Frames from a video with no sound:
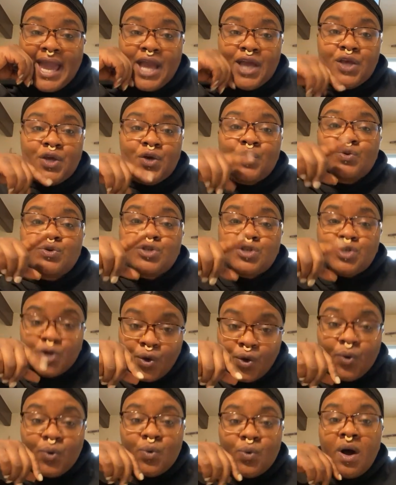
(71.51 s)
You
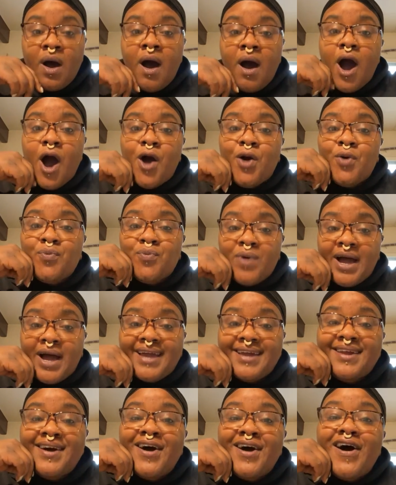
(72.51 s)
too are
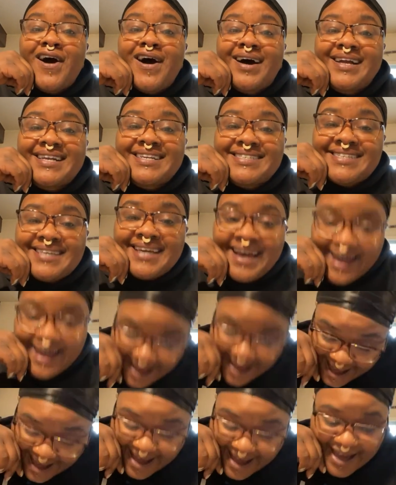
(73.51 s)
right on
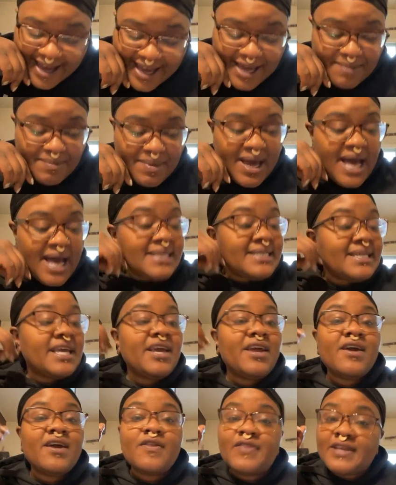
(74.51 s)
time to
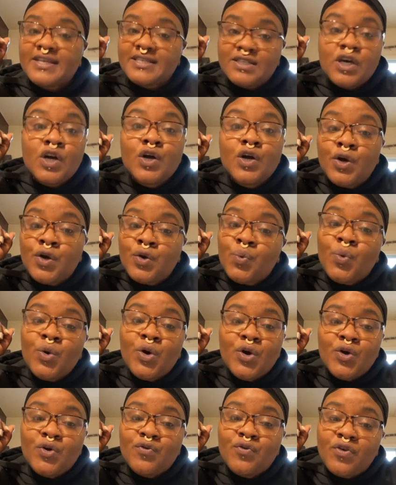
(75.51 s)
hear this good
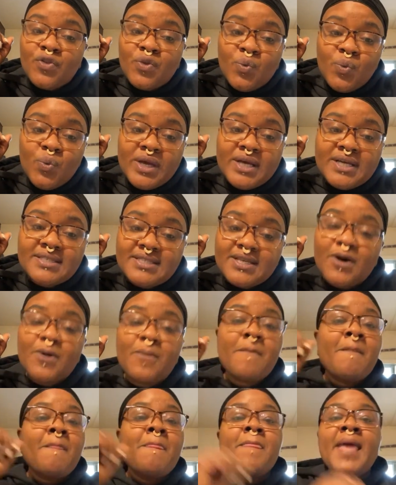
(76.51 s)
word for the week. So
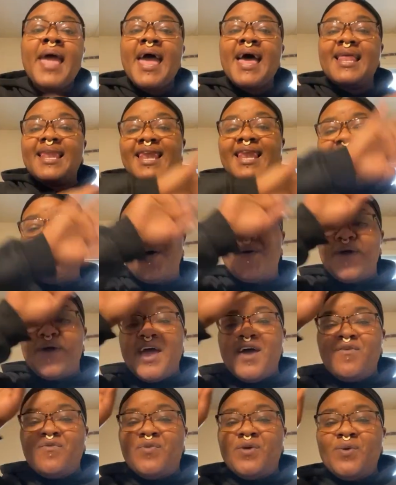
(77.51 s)
hello,
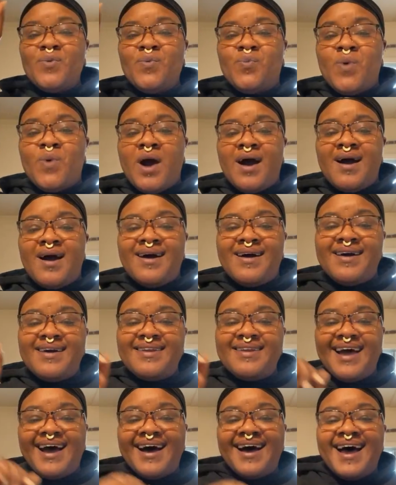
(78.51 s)

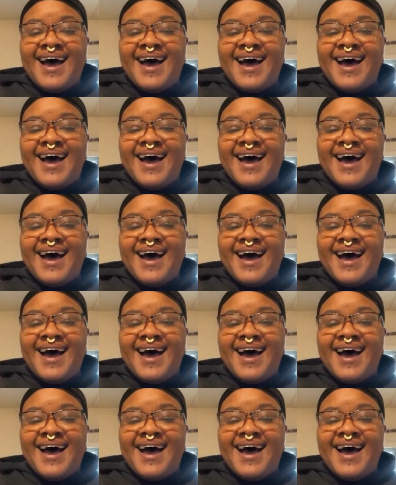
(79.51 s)
everyone.